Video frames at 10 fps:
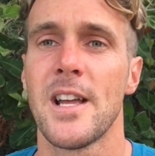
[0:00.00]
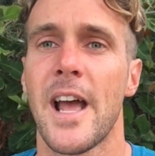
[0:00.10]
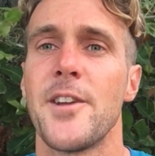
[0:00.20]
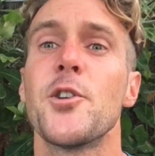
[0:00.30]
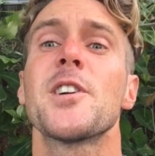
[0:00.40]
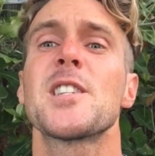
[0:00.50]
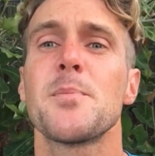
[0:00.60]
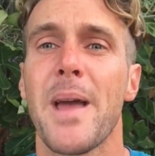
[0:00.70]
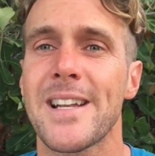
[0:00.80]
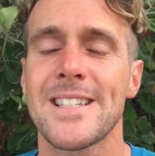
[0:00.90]
and you're
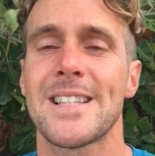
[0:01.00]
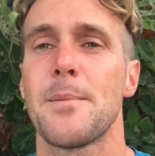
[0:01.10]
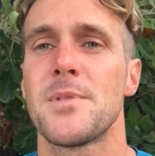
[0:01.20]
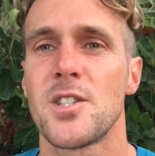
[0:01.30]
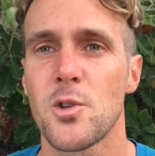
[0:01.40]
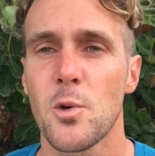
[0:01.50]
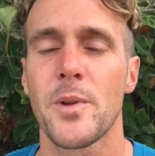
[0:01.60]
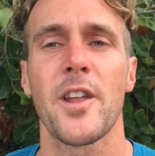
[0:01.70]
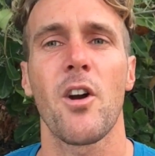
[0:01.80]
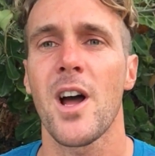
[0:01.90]
expecting them to do it
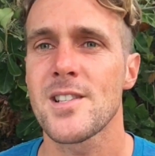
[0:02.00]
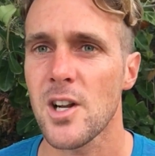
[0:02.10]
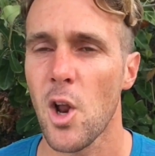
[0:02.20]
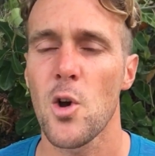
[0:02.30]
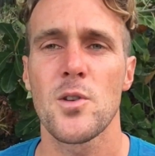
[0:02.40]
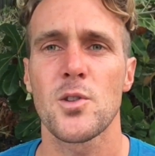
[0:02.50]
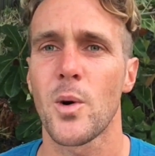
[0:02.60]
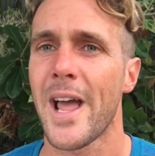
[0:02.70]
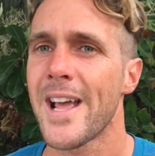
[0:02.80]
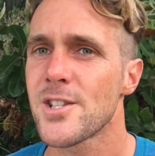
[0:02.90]
with their eyes closed
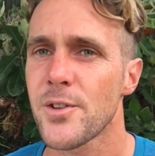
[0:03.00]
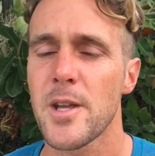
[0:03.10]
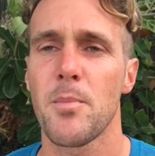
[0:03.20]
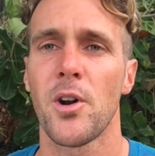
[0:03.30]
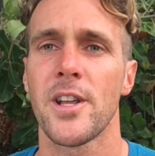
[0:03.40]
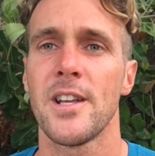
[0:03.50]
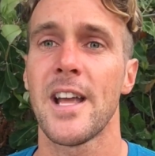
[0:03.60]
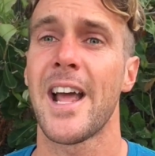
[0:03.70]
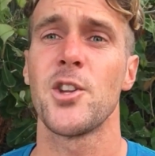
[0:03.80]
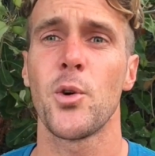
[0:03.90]
or hands on their body,
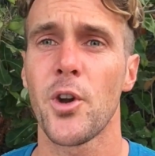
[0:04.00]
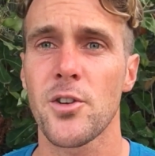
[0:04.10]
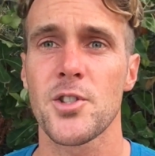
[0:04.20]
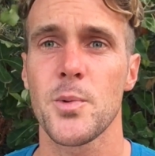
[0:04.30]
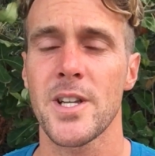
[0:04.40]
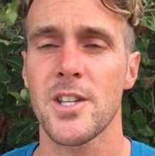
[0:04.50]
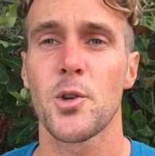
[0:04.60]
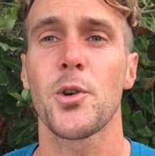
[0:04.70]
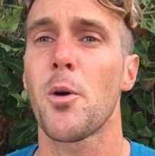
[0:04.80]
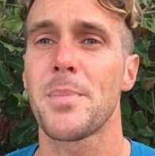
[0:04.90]
and you're not doing it,
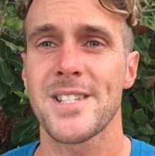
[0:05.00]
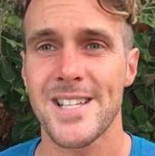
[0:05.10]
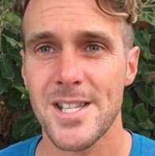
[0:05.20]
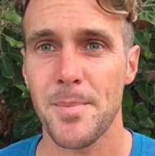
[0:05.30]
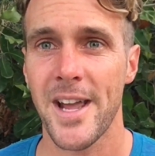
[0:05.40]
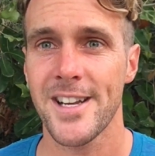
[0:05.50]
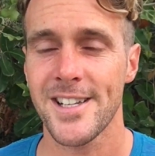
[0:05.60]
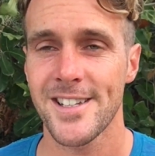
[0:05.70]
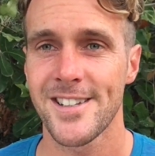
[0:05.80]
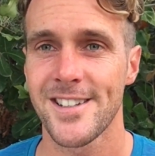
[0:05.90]
you're not participating,
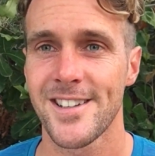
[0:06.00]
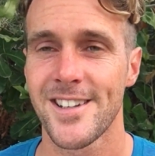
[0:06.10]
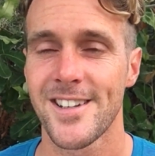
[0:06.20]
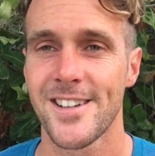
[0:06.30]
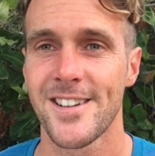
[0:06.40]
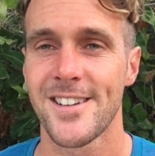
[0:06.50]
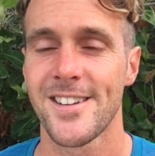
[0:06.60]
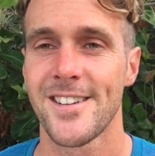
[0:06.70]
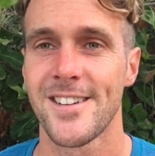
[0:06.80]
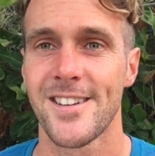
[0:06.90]

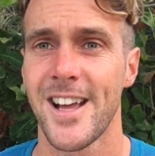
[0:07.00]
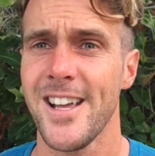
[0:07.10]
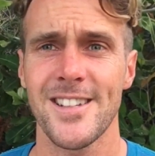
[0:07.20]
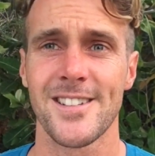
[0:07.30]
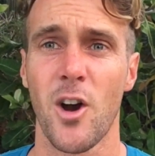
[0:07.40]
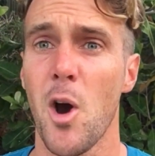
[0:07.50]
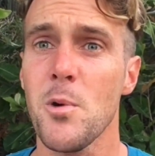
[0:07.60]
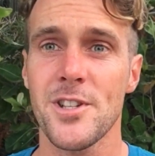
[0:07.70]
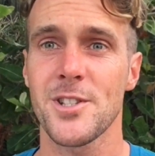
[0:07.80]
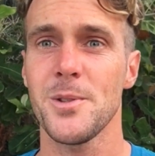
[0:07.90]
hey, I
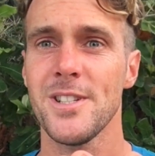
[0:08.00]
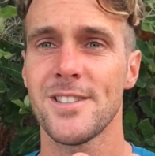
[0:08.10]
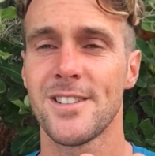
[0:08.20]
wouldn't do it.